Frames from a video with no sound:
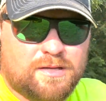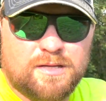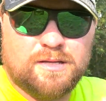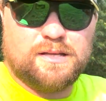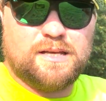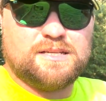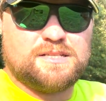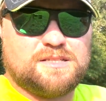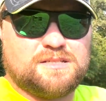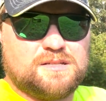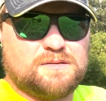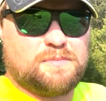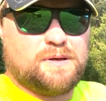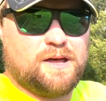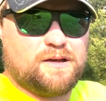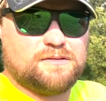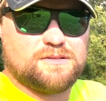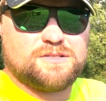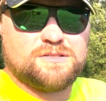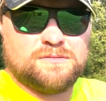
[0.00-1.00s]
This is
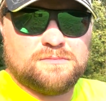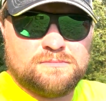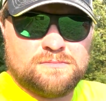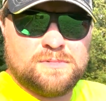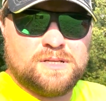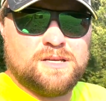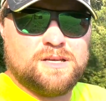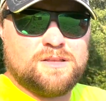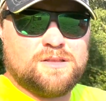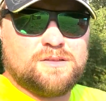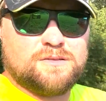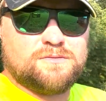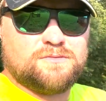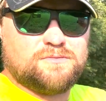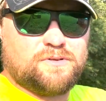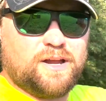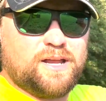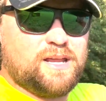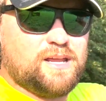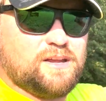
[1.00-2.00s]
about
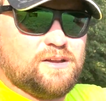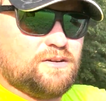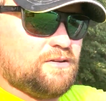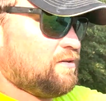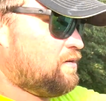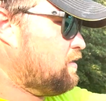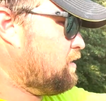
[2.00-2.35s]
right here.